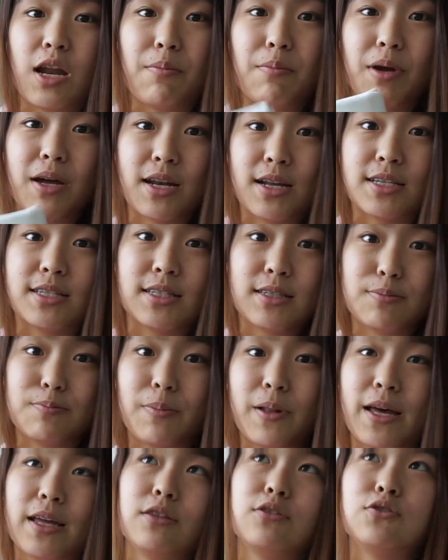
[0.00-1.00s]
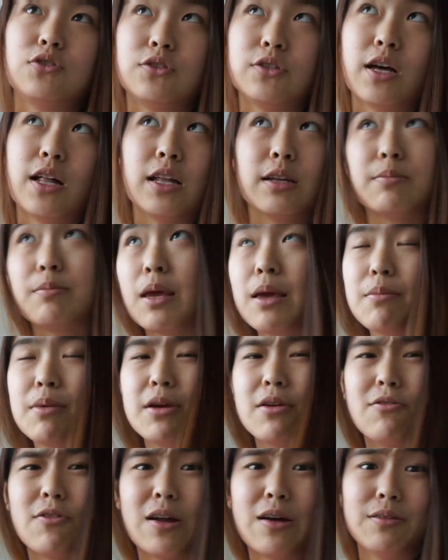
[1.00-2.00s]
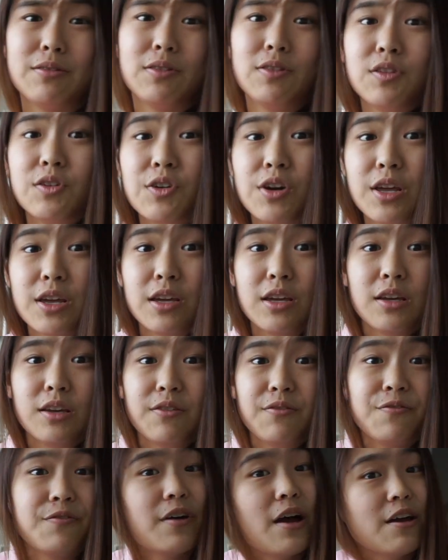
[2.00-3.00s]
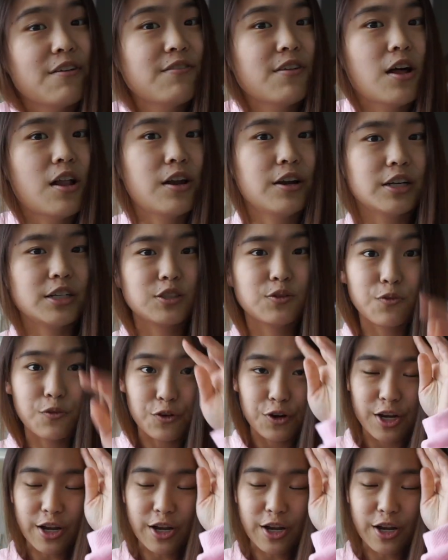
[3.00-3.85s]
I'm gonna plan to sell it maybe around $35, forty